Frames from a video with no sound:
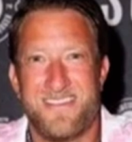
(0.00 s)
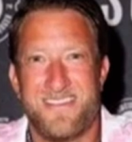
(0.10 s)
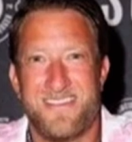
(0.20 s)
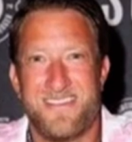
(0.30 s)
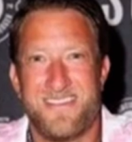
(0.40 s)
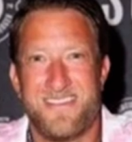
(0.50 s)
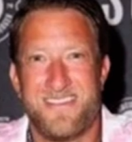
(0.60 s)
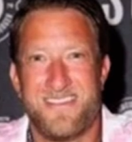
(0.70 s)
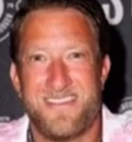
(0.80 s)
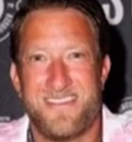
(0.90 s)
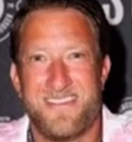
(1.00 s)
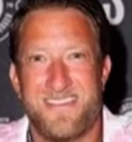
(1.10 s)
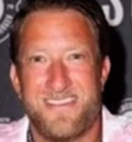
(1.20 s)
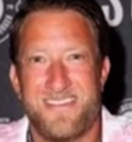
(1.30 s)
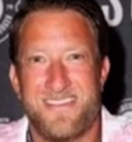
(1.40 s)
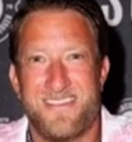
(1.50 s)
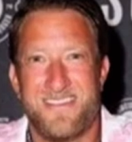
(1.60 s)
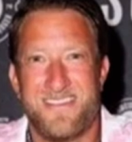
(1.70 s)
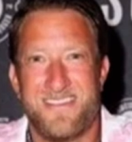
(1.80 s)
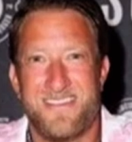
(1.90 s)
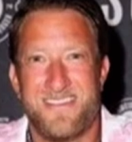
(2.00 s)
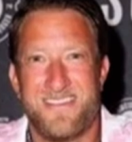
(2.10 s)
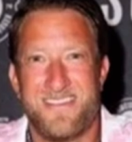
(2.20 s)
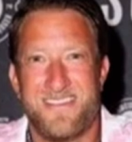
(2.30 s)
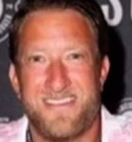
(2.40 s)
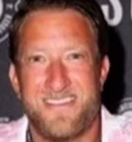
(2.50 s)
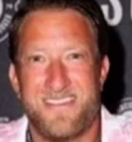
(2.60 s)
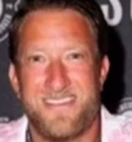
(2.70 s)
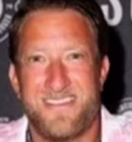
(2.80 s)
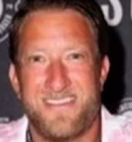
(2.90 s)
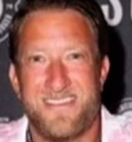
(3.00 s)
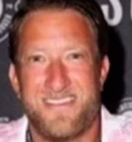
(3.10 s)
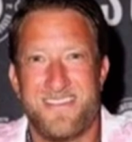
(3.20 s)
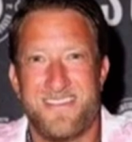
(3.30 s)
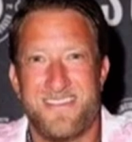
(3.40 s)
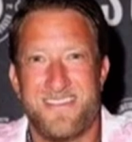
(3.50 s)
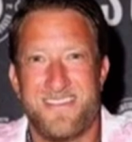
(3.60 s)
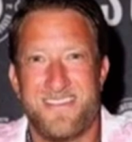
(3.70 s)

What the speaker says: This person isn't speaking.